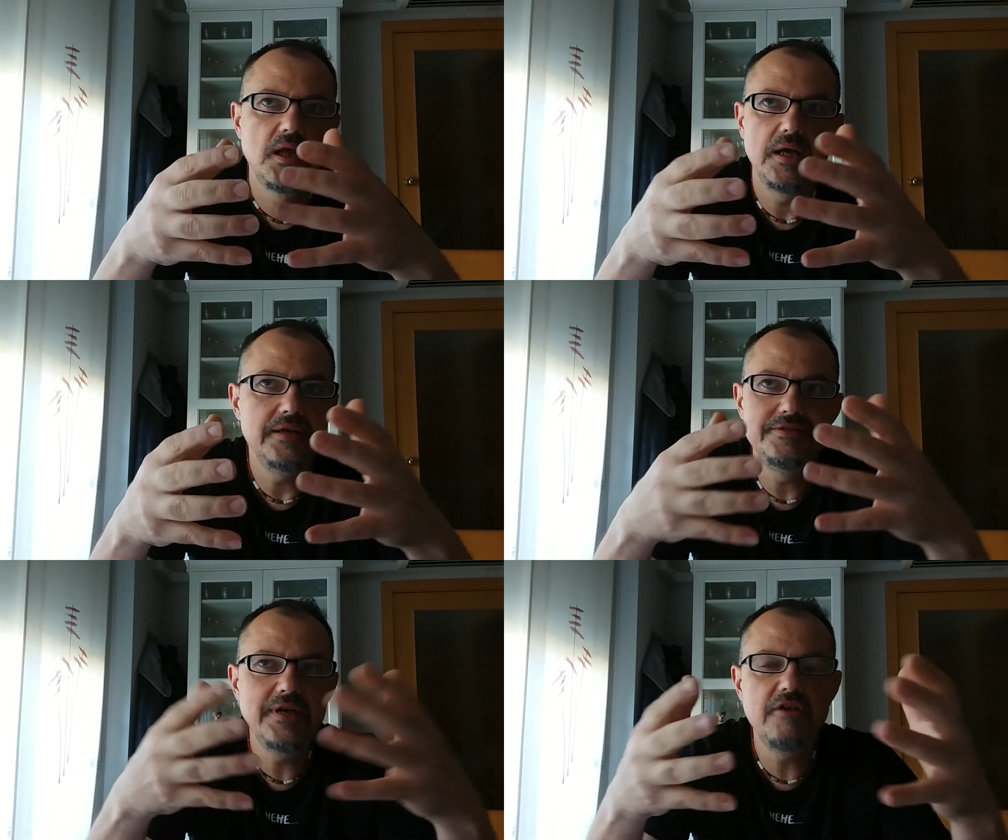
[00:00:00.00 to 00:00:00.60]

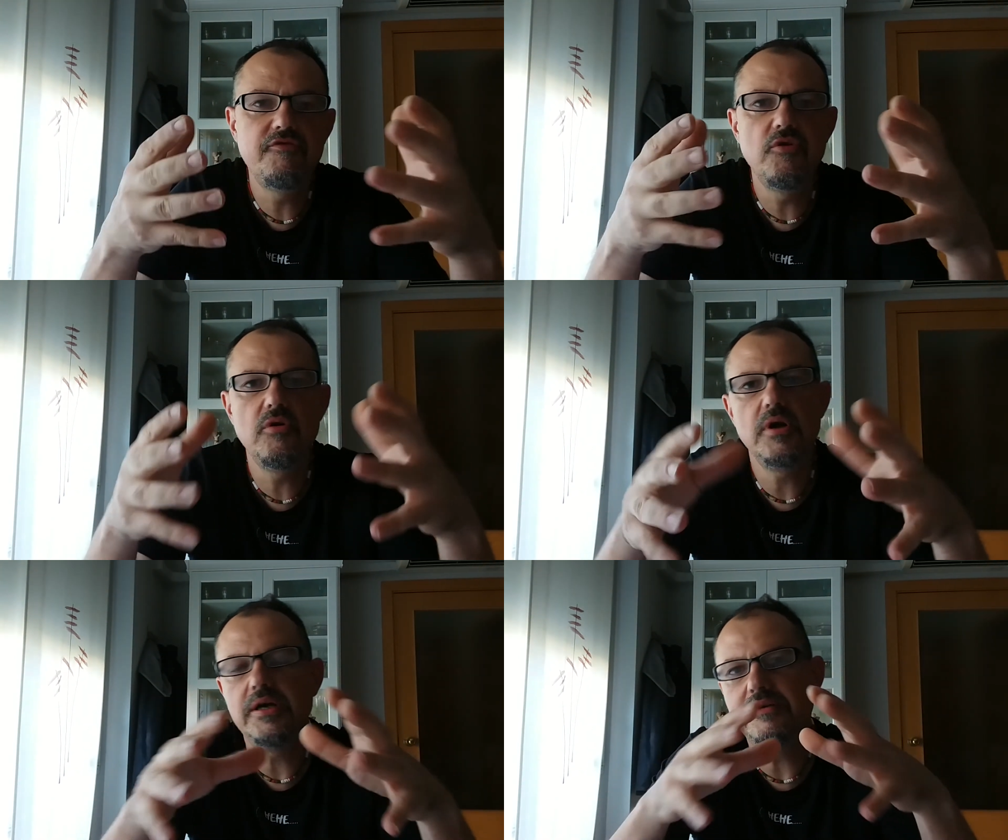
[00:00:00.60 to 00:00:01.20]
uh,
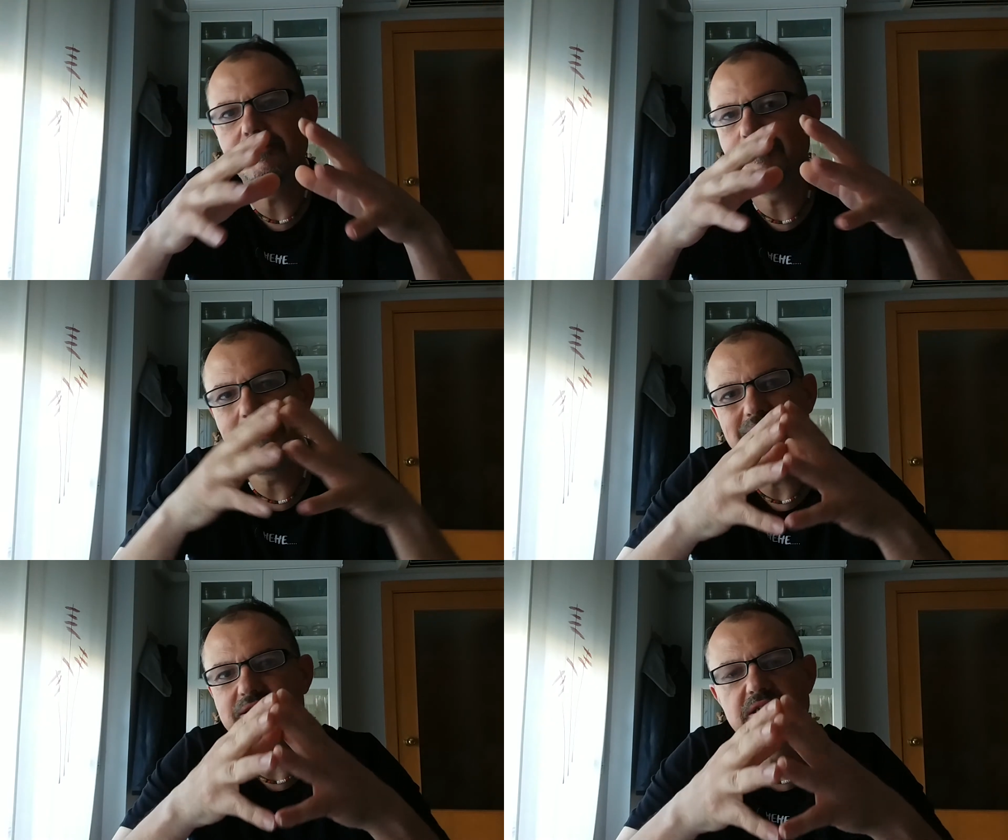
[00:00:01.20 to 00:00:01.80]
therefore, uh,
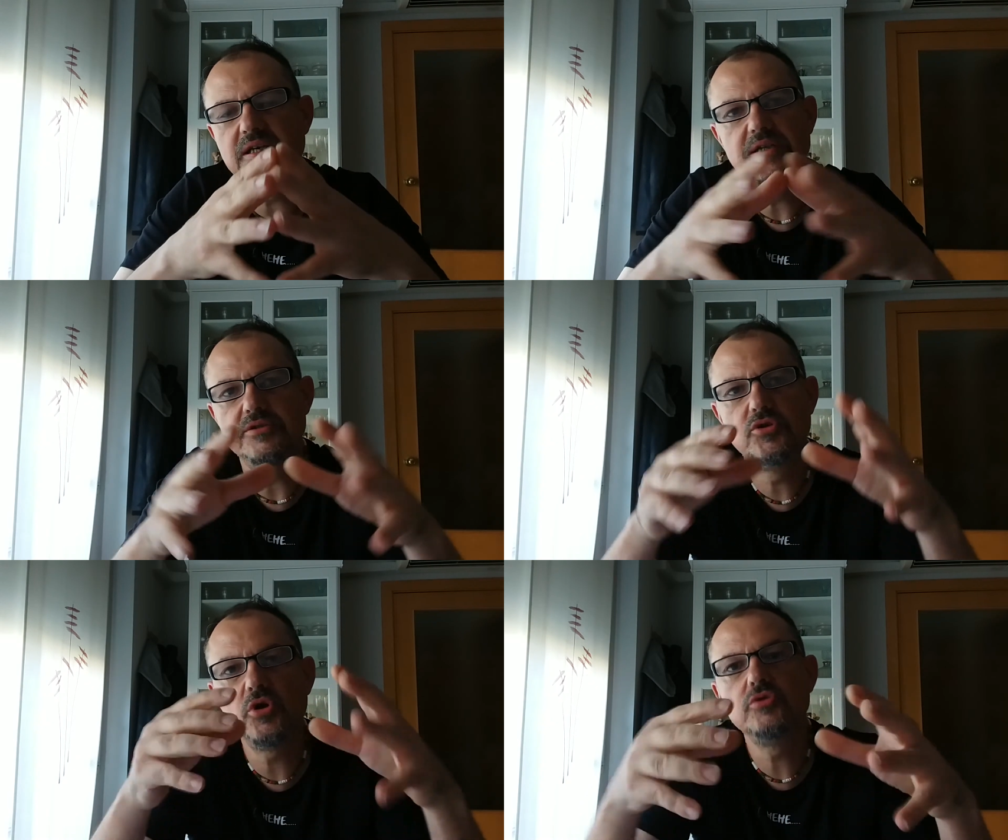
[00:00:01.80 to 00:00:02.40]
please uh,
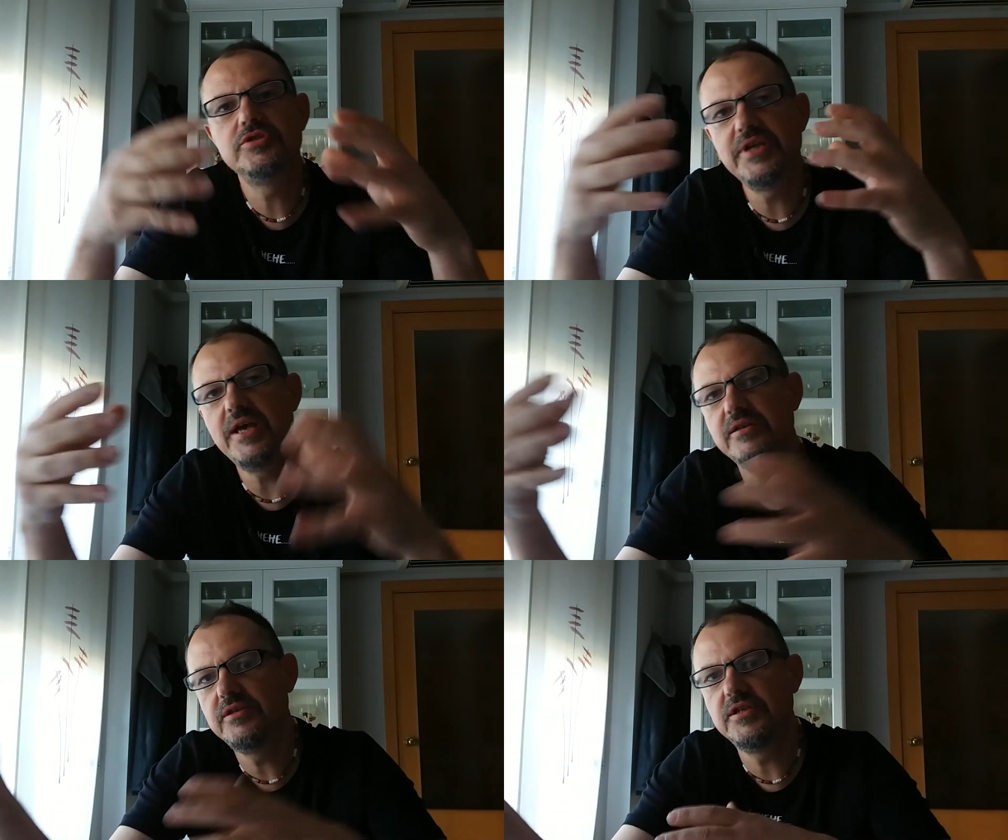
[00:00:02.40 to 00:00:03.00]
don't
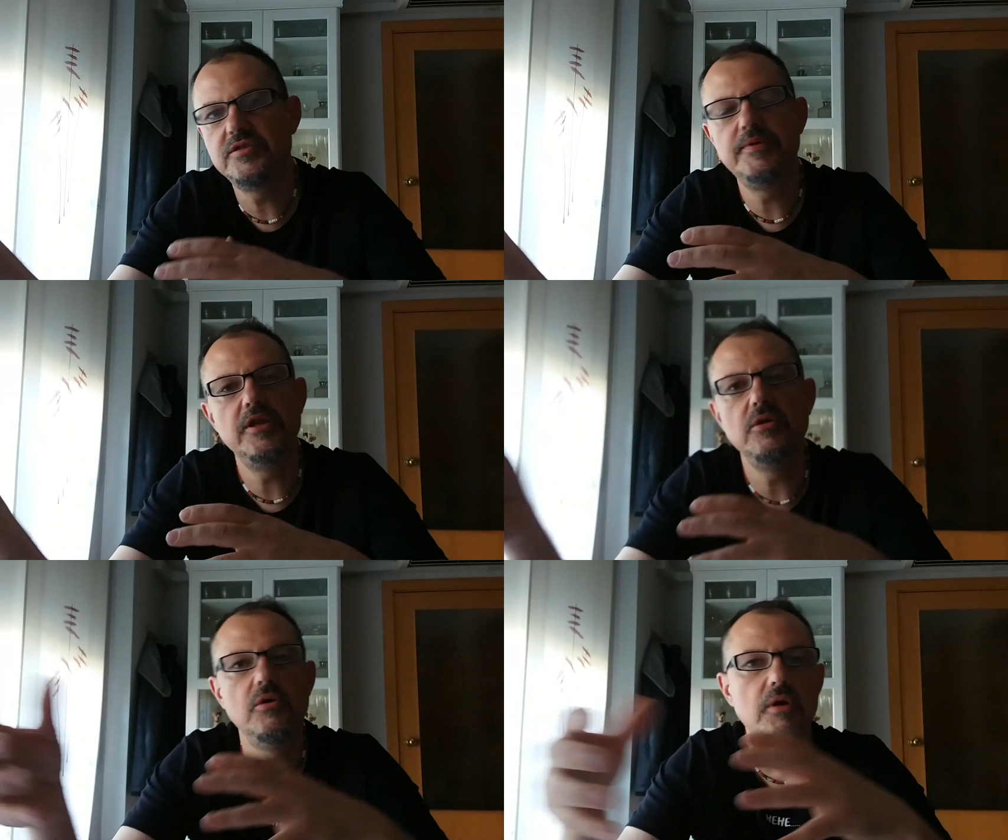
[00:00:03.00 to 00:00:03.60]
take this
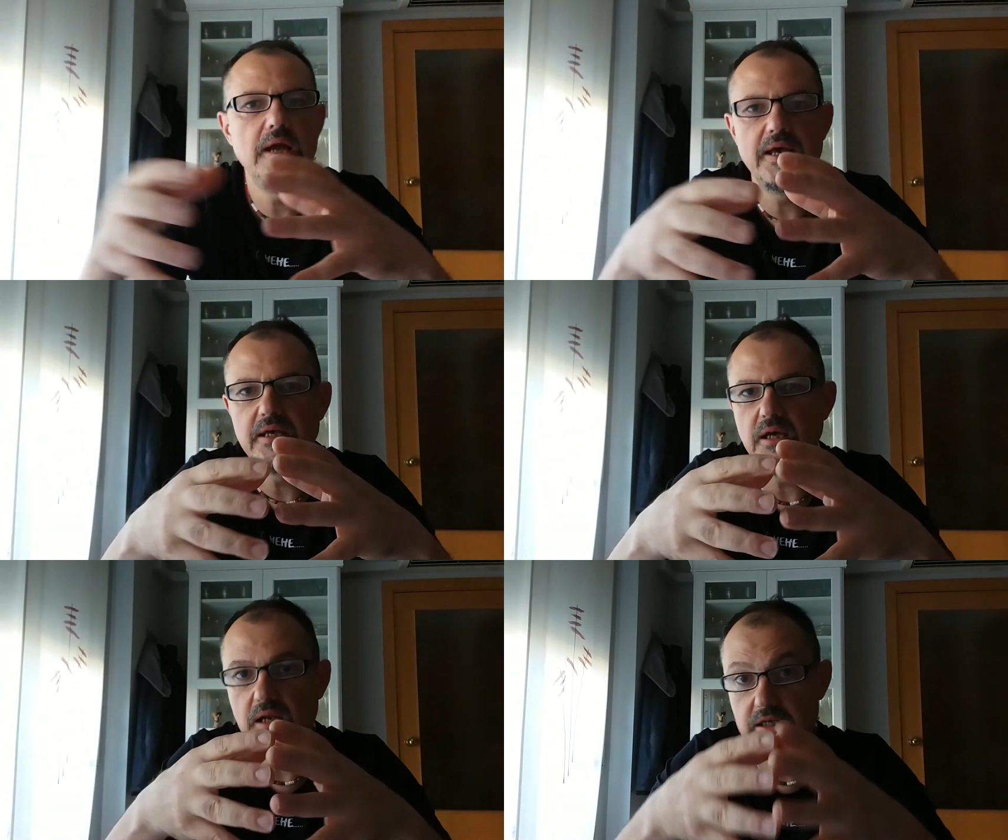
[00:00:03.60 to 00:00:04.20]
video
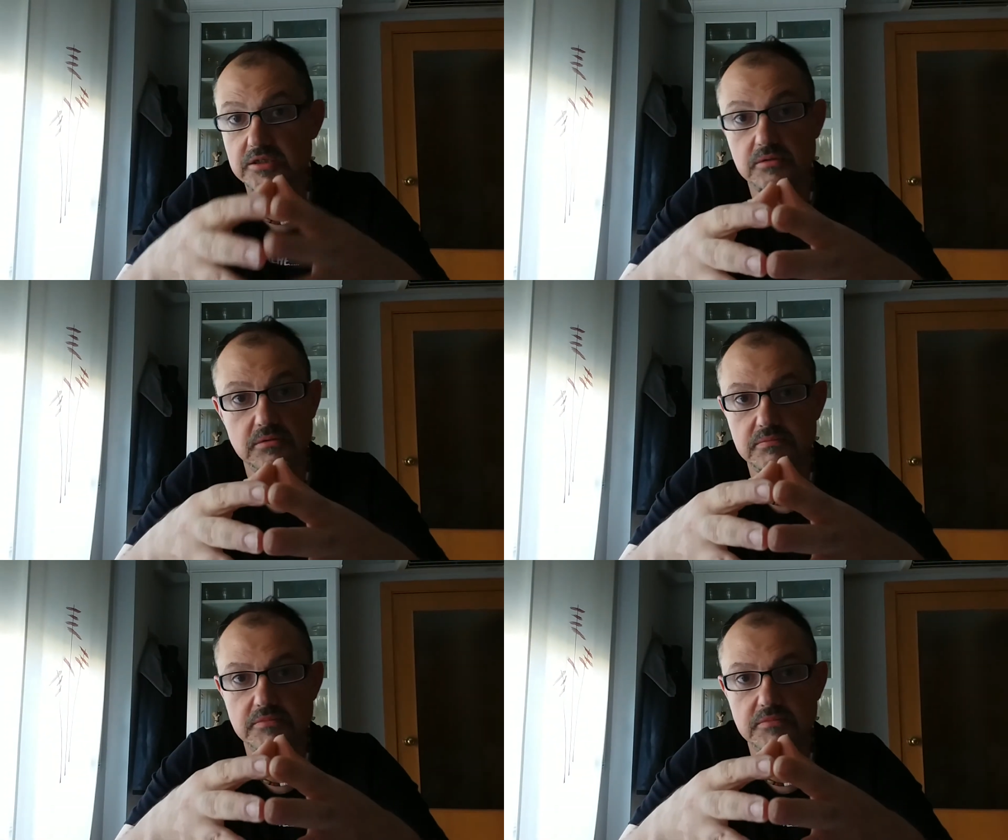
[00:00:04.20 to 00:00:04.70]
like a lesson.